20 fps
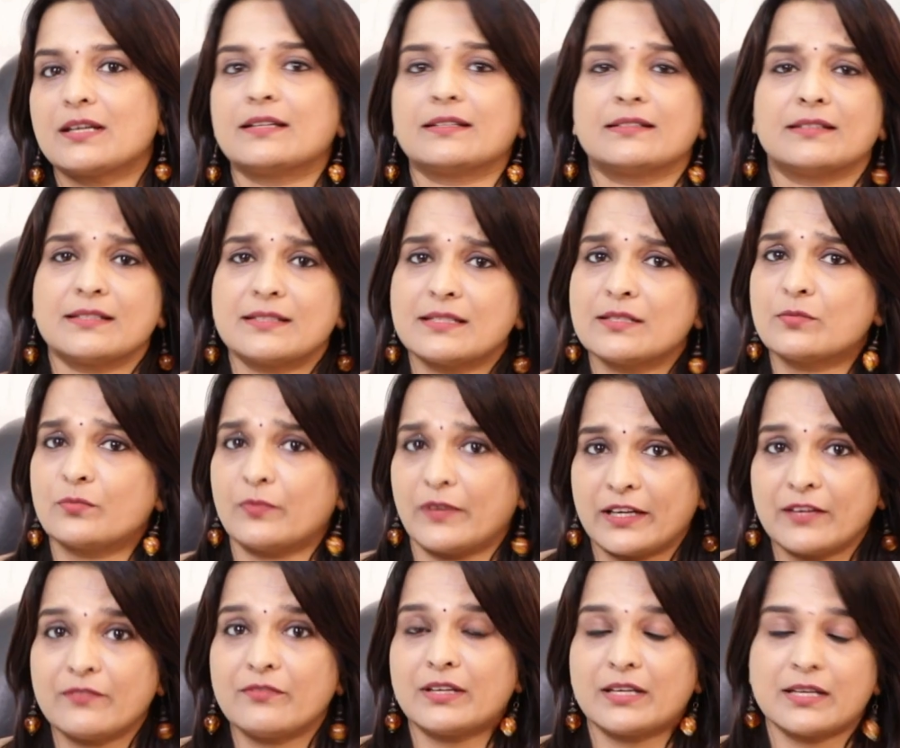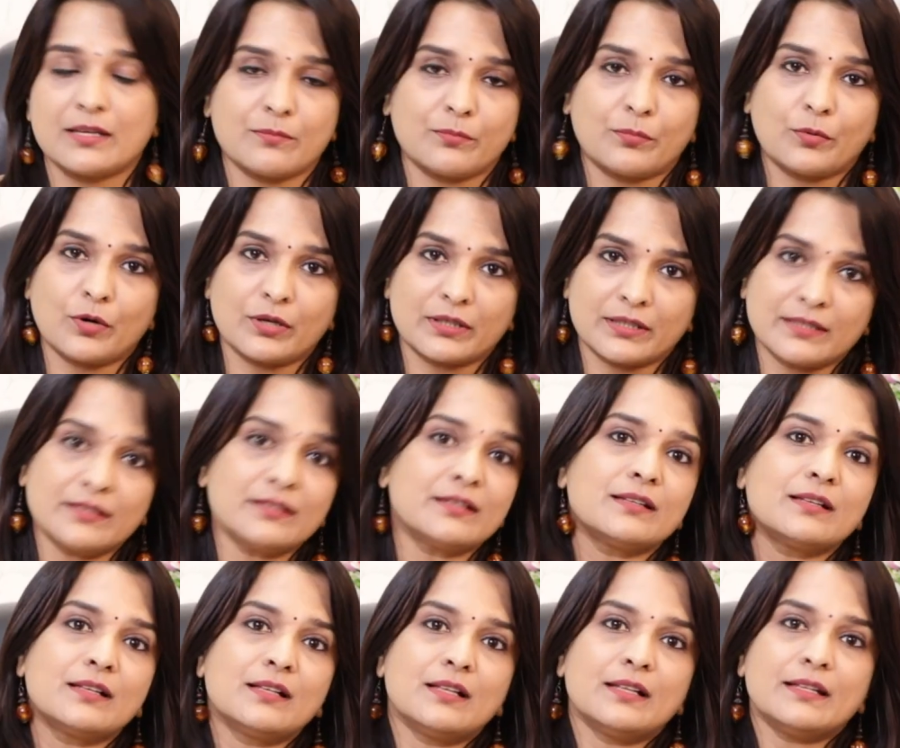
and this is very, very important.